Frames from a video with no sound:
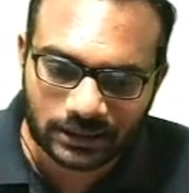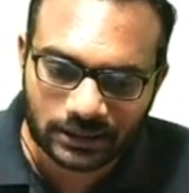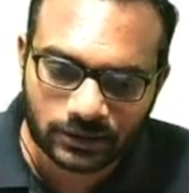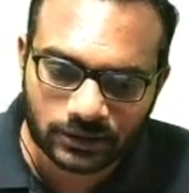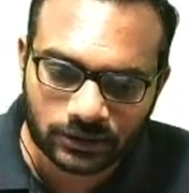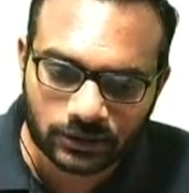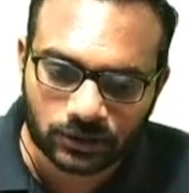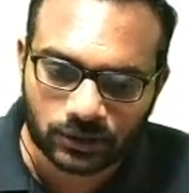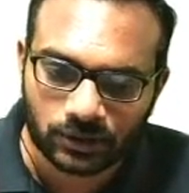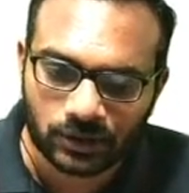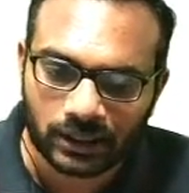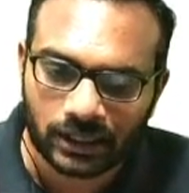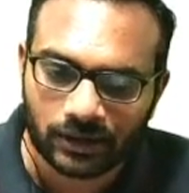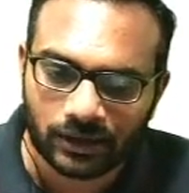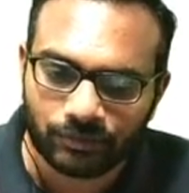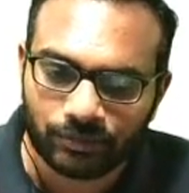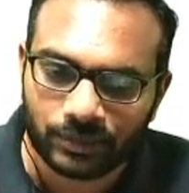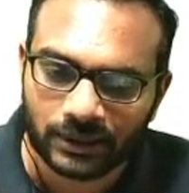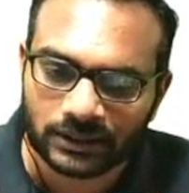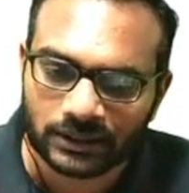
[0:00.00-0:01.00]
so you'll
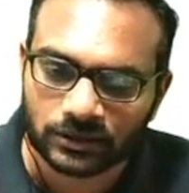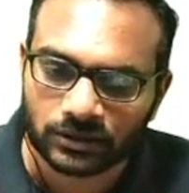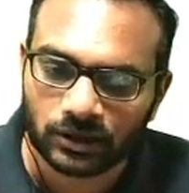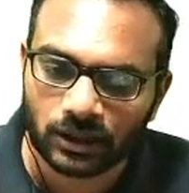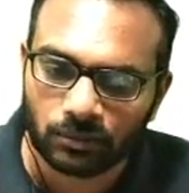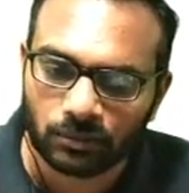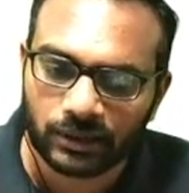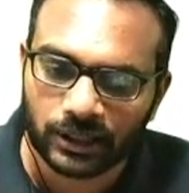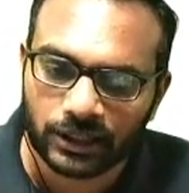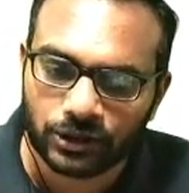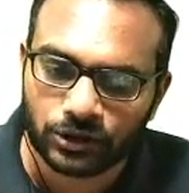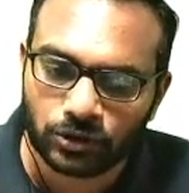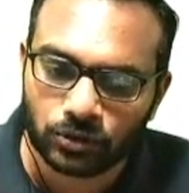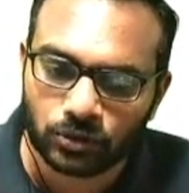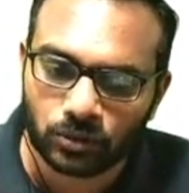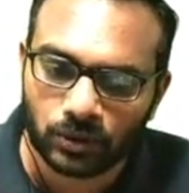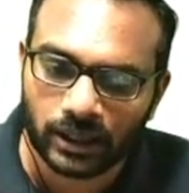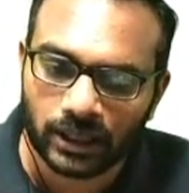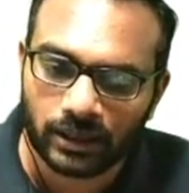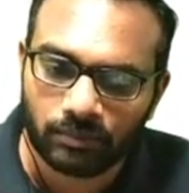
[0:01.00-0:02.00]
have p square by
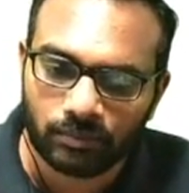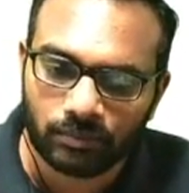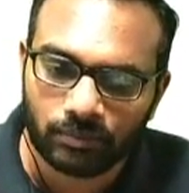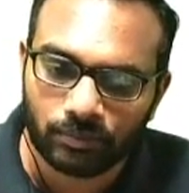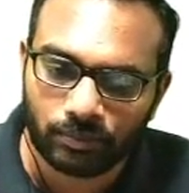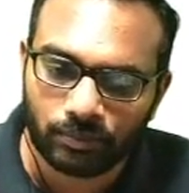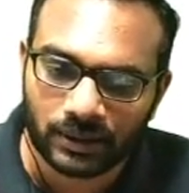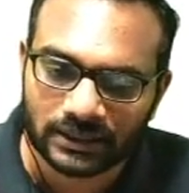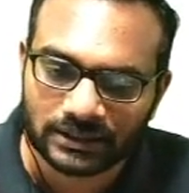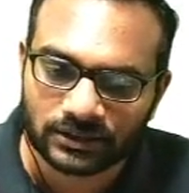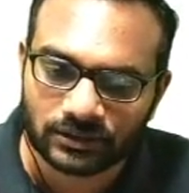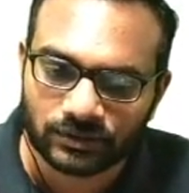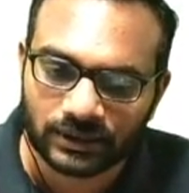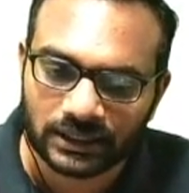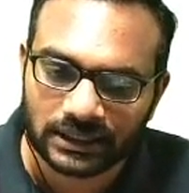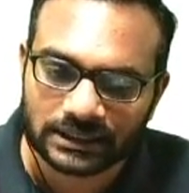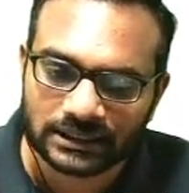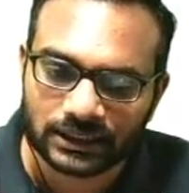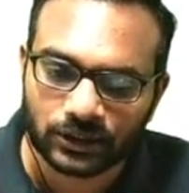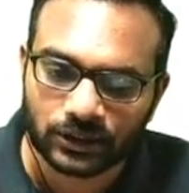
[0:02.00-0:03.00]
2m plus v
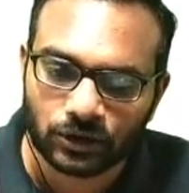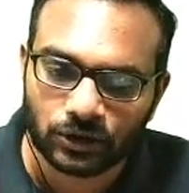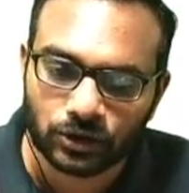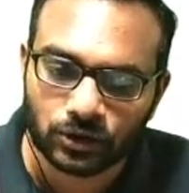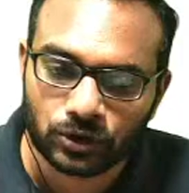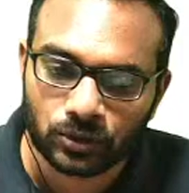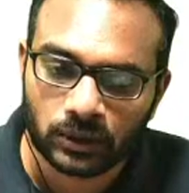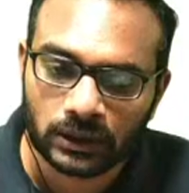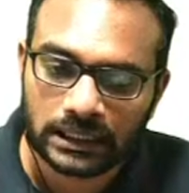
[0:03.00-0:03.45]
is equal to